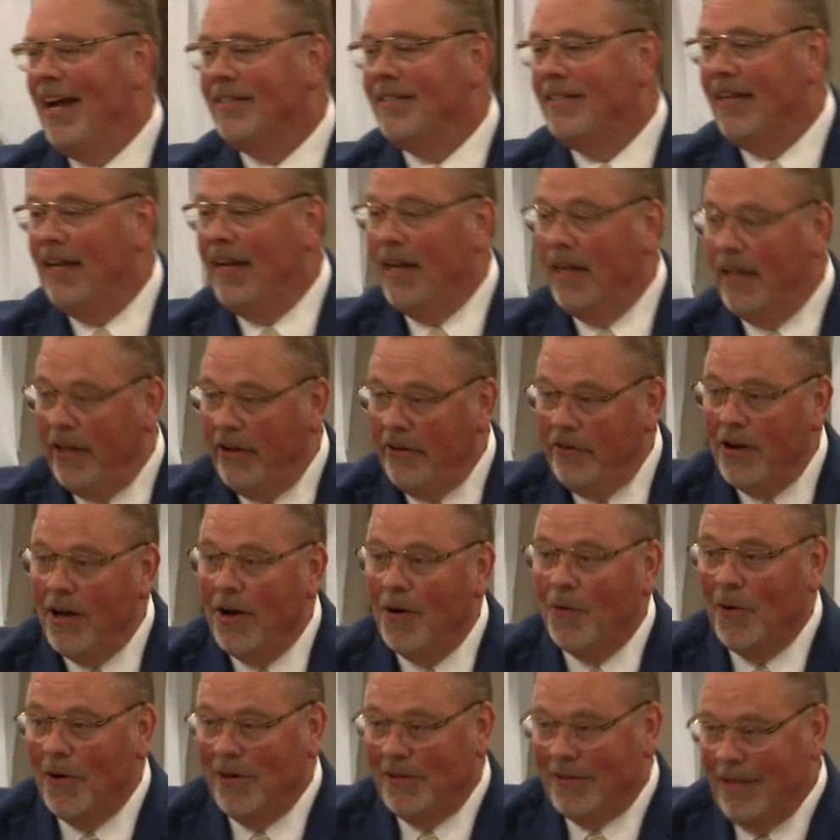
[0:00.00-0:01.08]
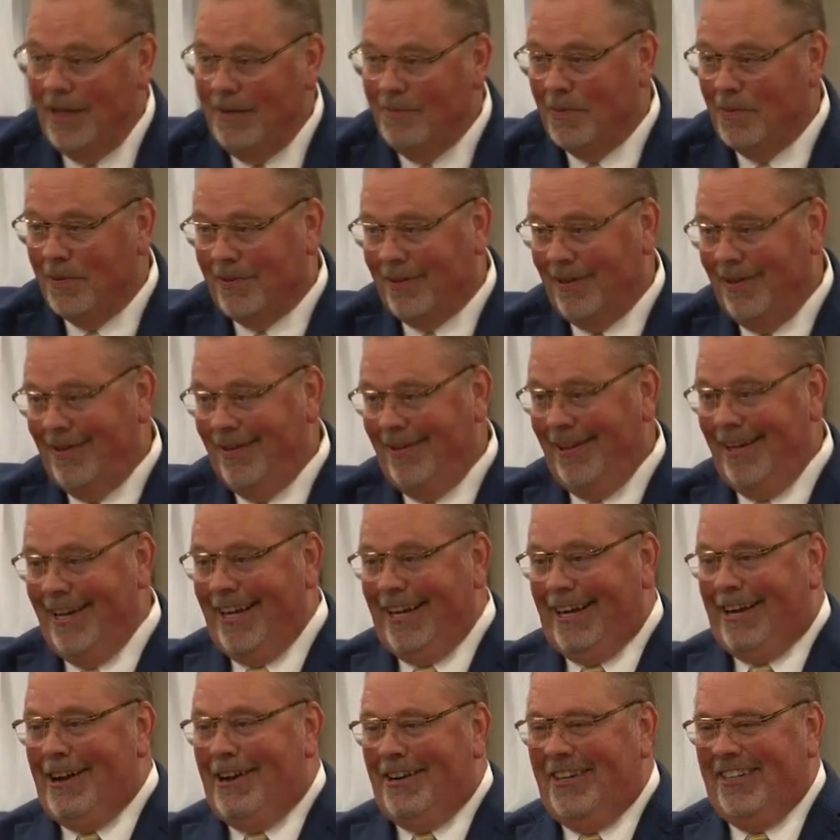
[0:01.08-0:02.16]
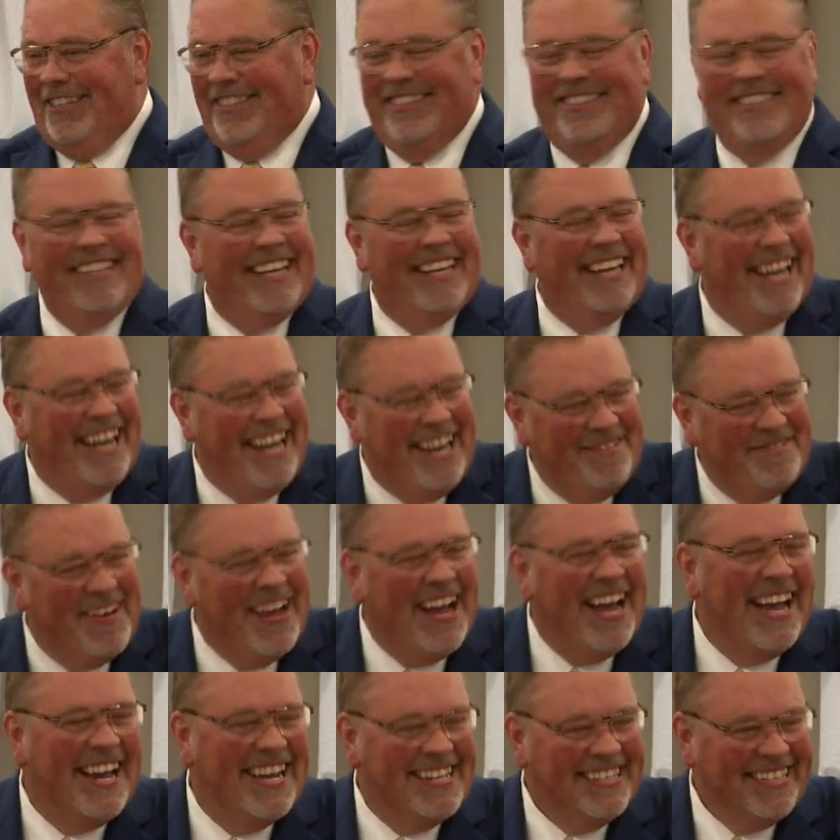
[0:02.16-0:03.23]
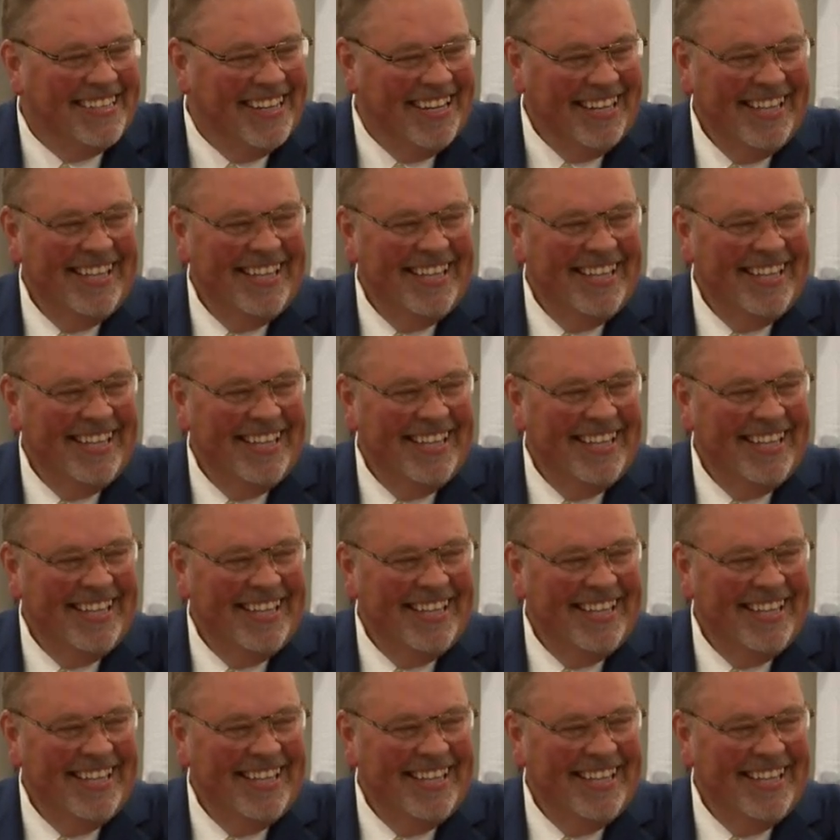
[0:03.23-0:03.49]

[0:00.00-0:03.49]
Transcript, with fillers: I said, Now you know we're 10% of that guy. Amen.